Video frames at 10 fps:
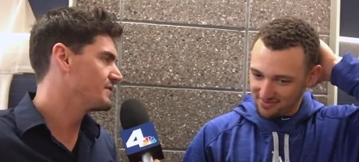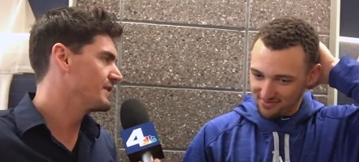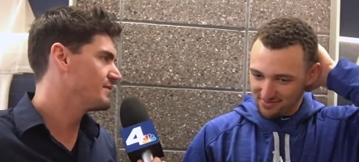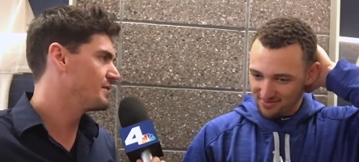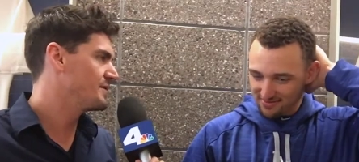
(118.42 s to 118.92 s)
Speaker 1: of your
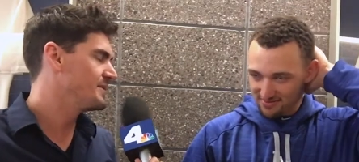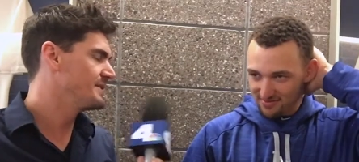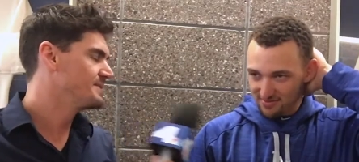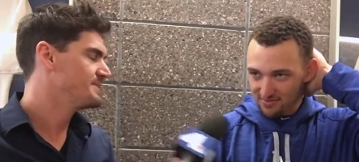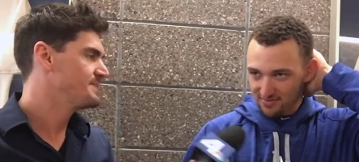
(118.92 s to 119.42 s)
life, what would it be?
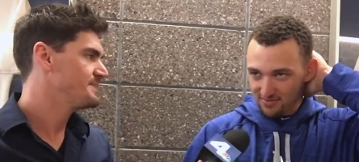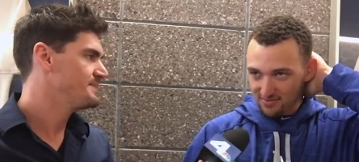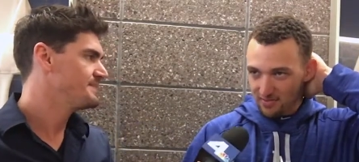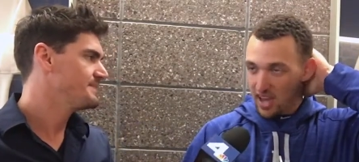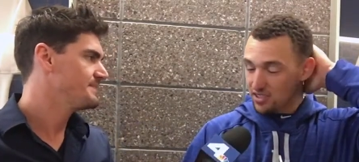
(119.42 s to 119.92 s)

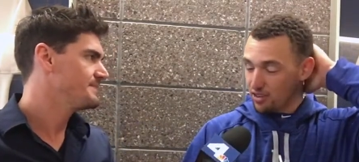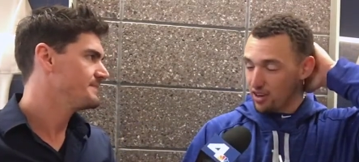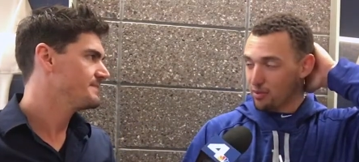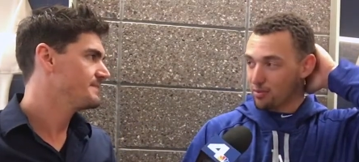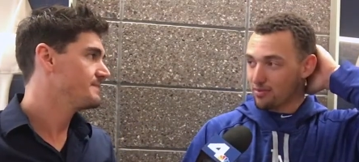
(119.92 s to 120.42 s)
Ice
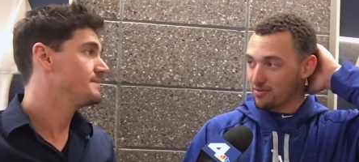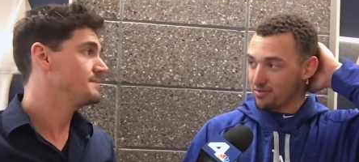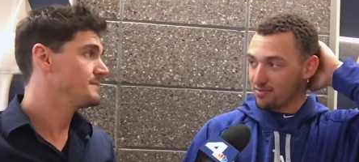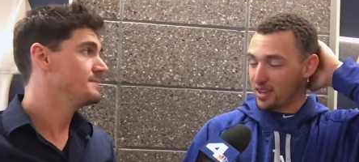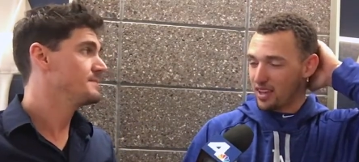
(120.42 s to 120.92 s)
cream.
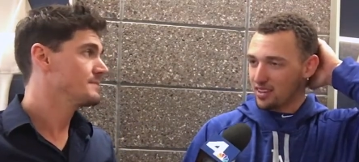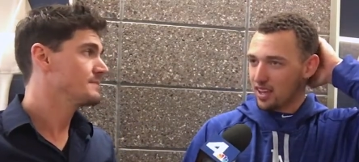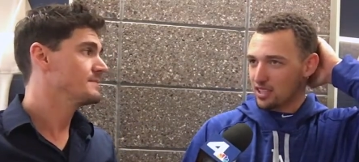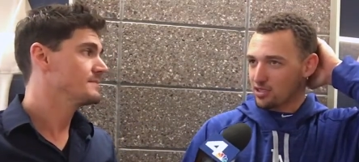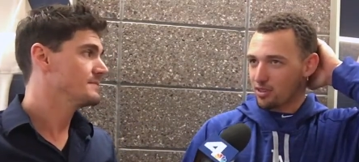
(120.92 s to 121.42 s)
Yeah,
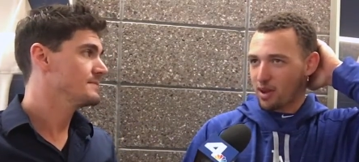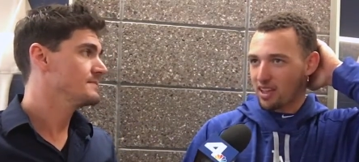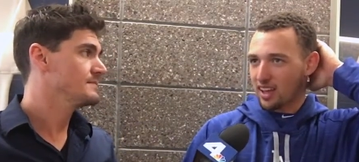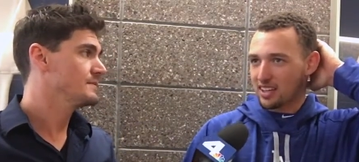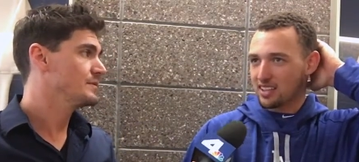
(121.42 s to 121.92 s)
ice cream. I,
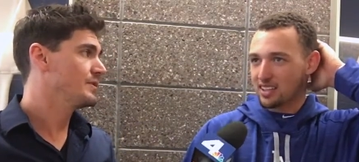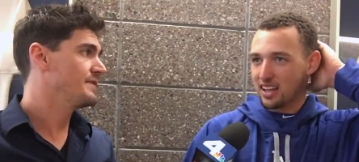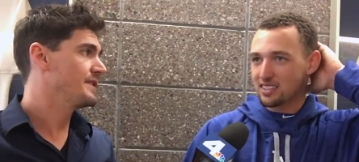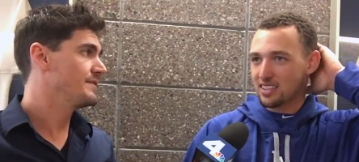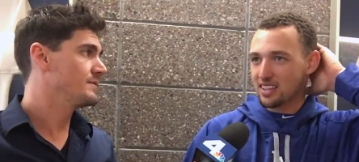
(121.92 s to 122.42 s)
I could eat ice.